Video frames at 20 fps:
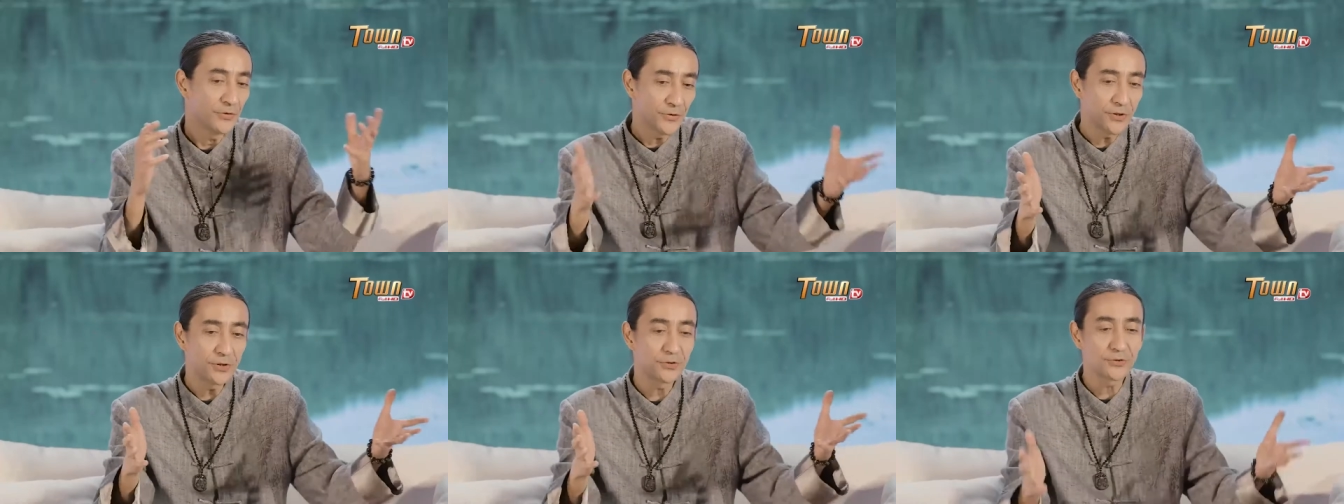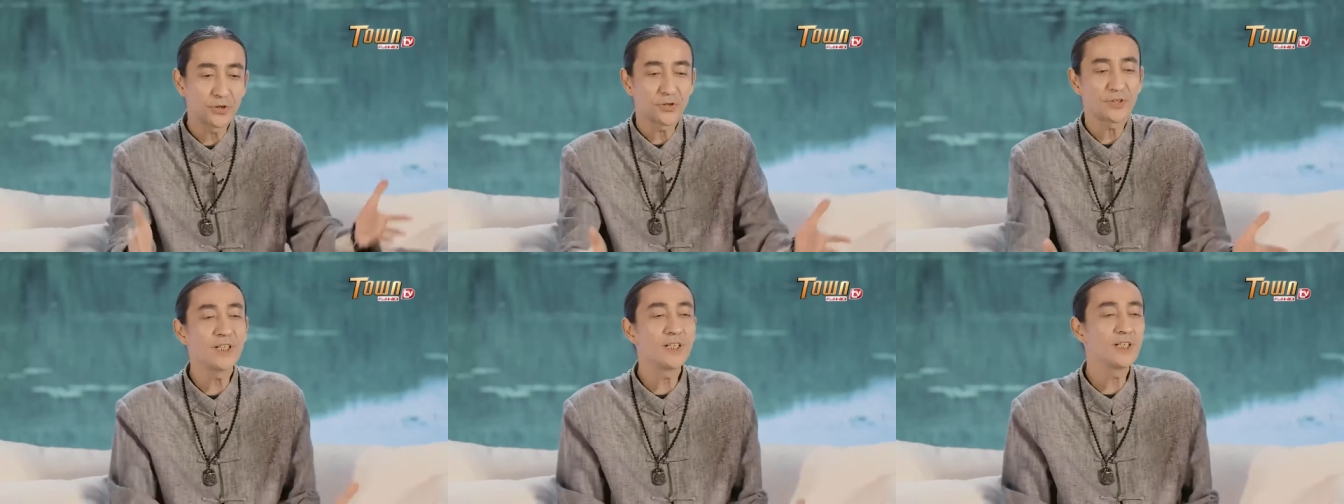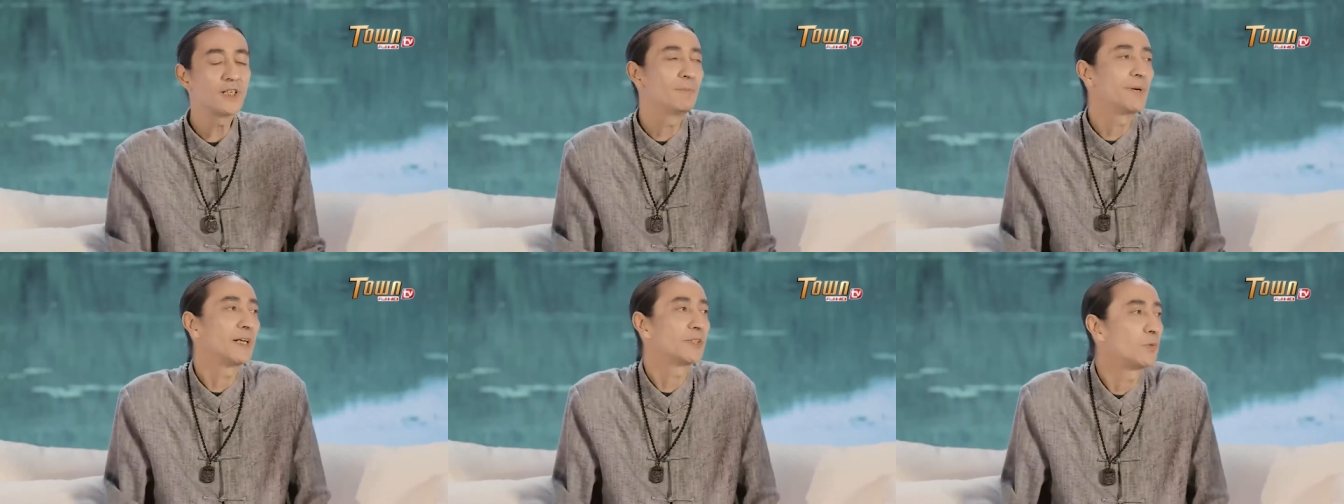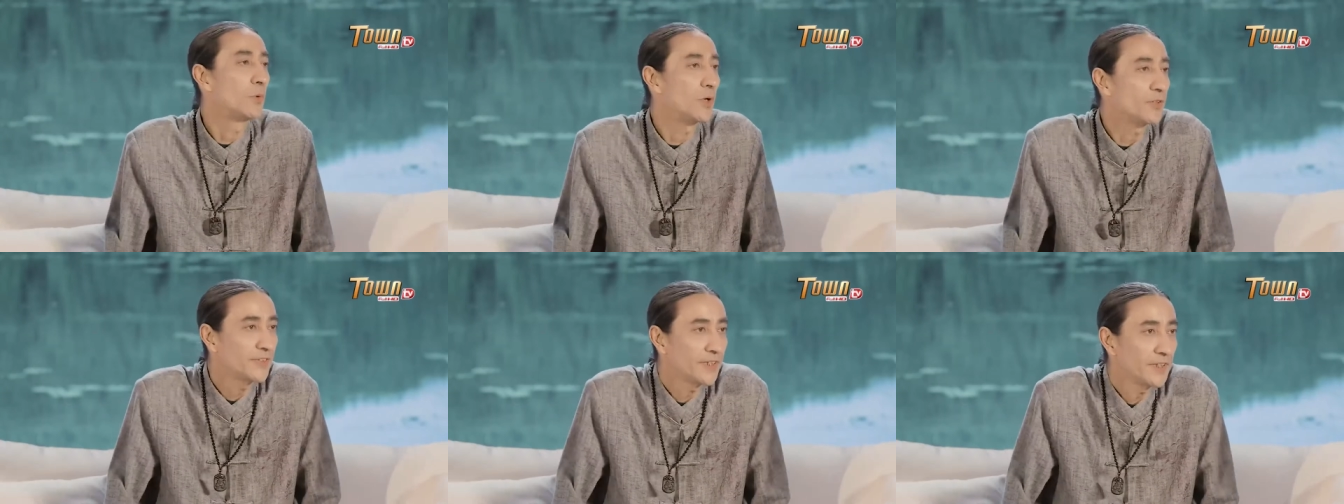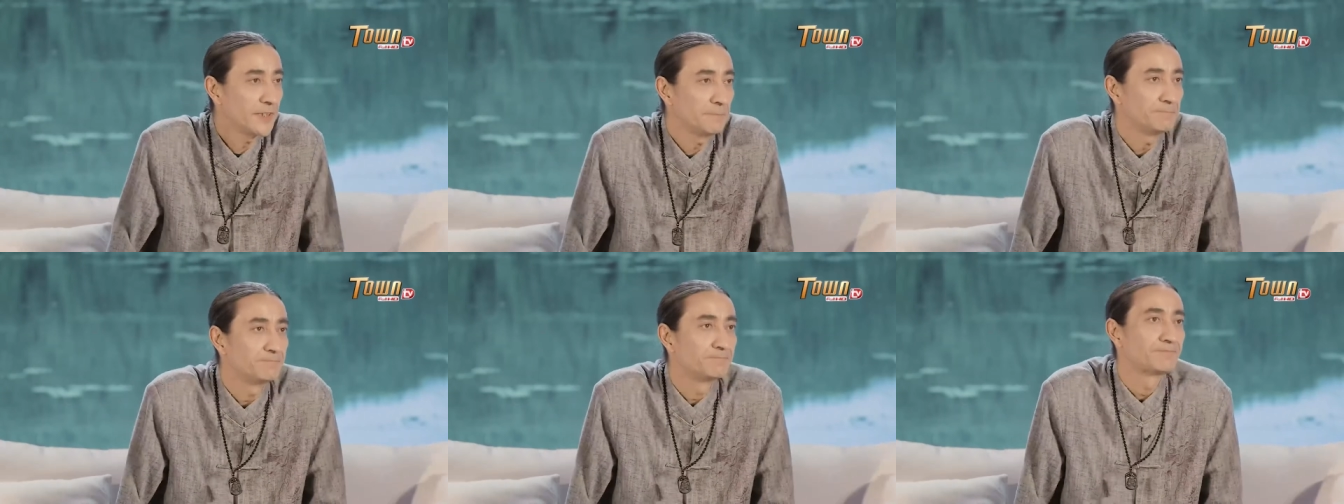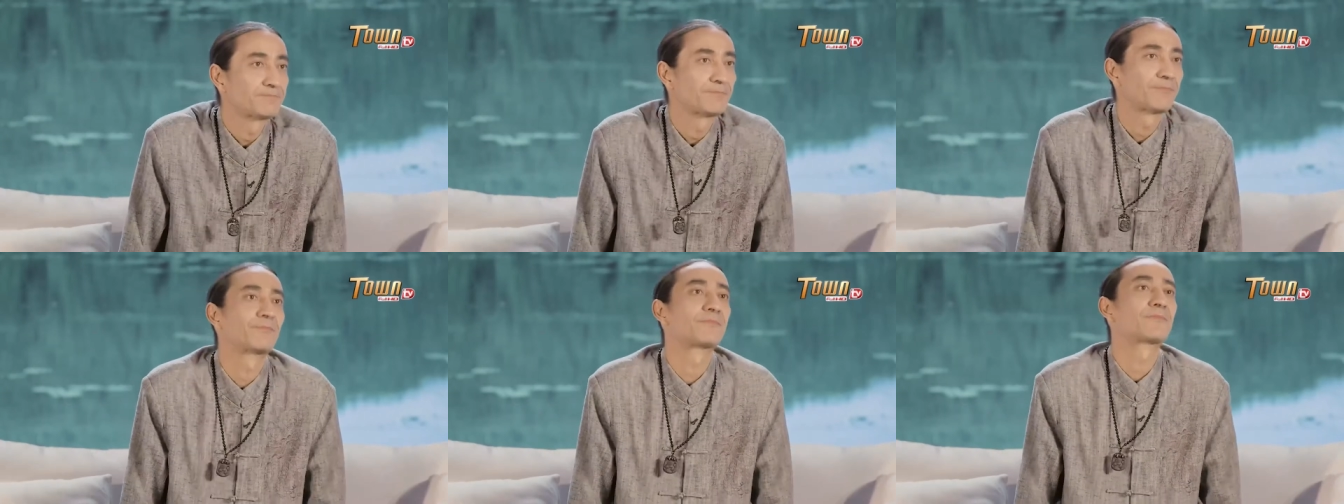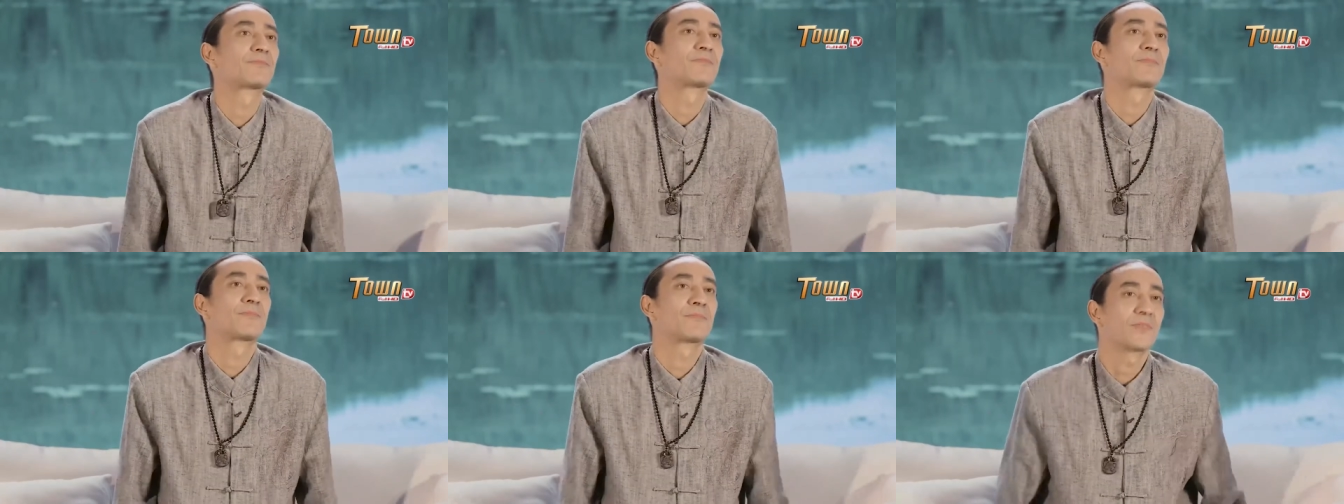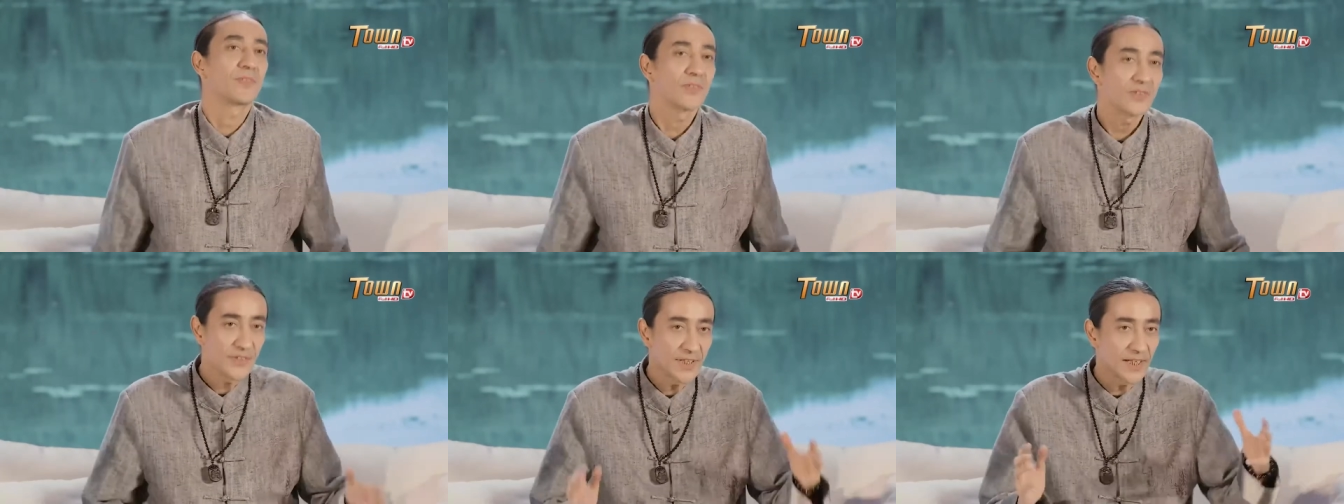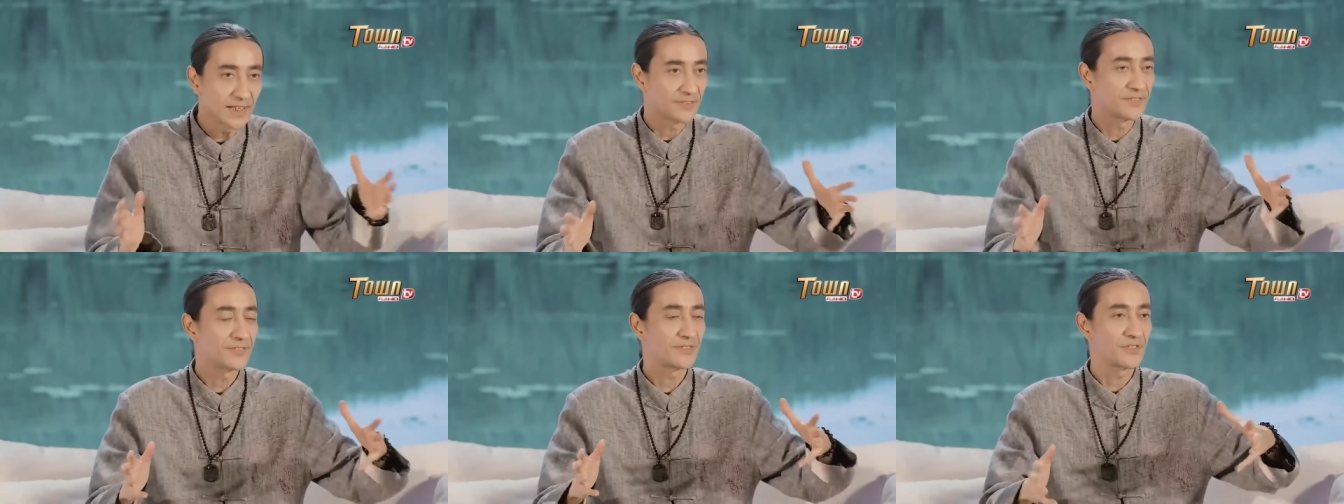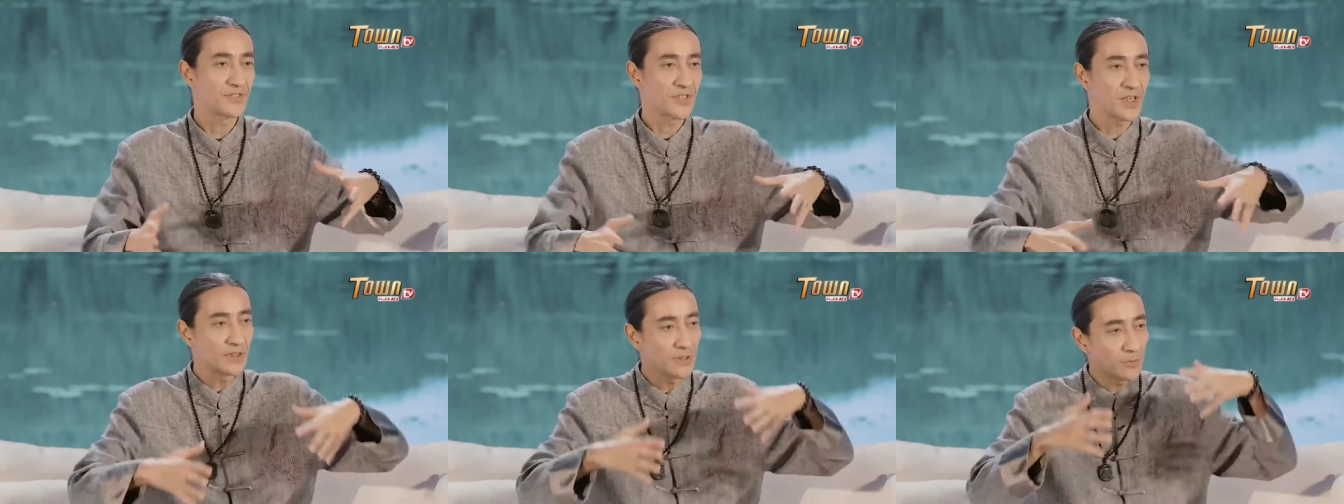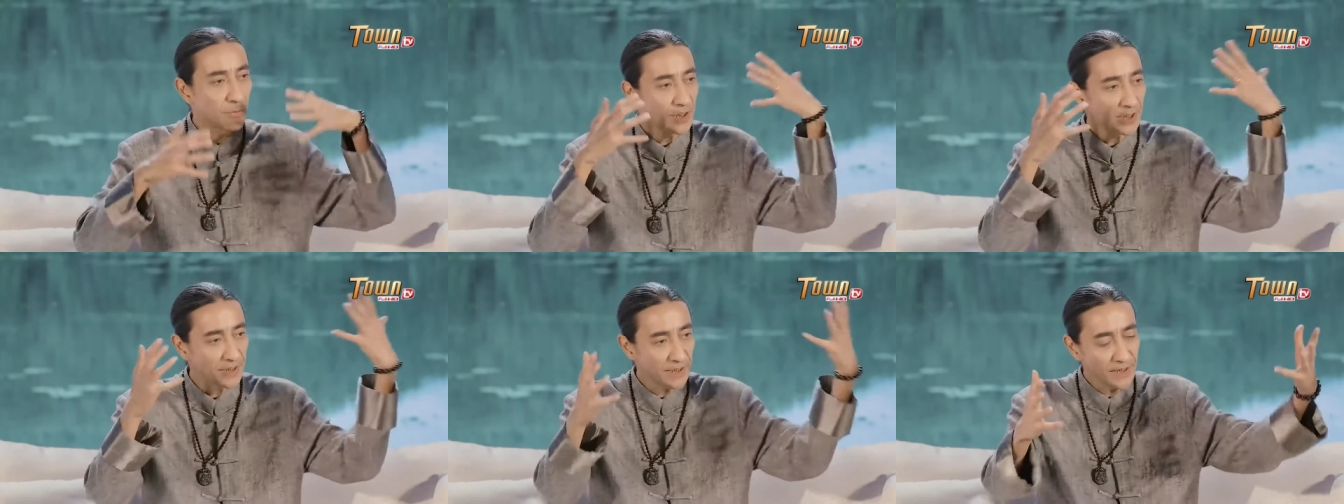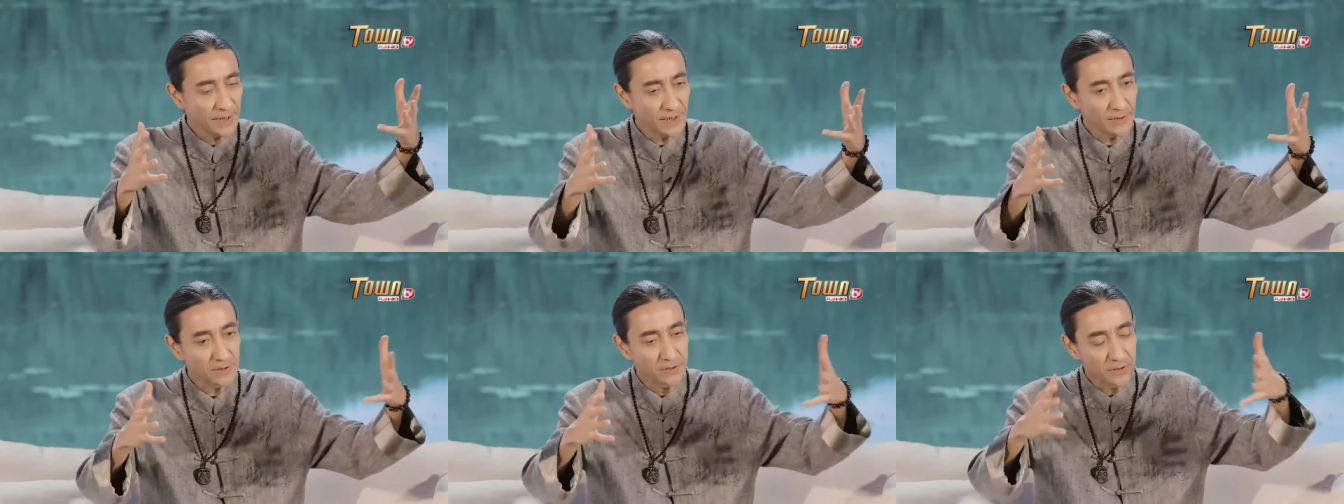So talking about water Yes generally